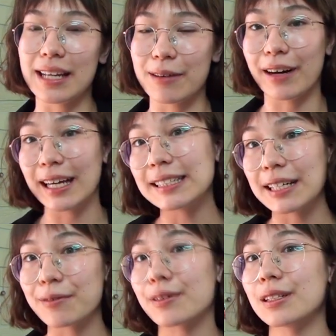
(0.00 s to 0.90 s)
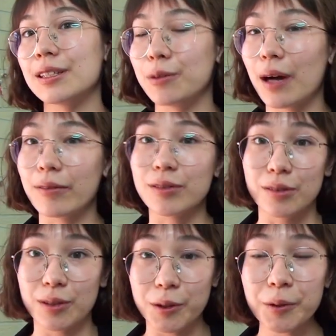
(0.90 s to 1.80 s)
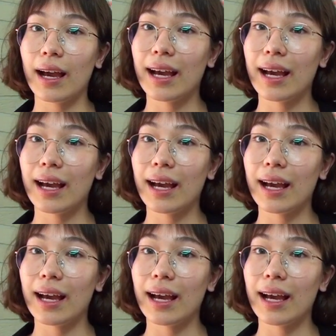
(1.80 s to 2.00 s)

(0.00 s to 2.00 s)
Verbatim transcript: if I suffered, you have to too.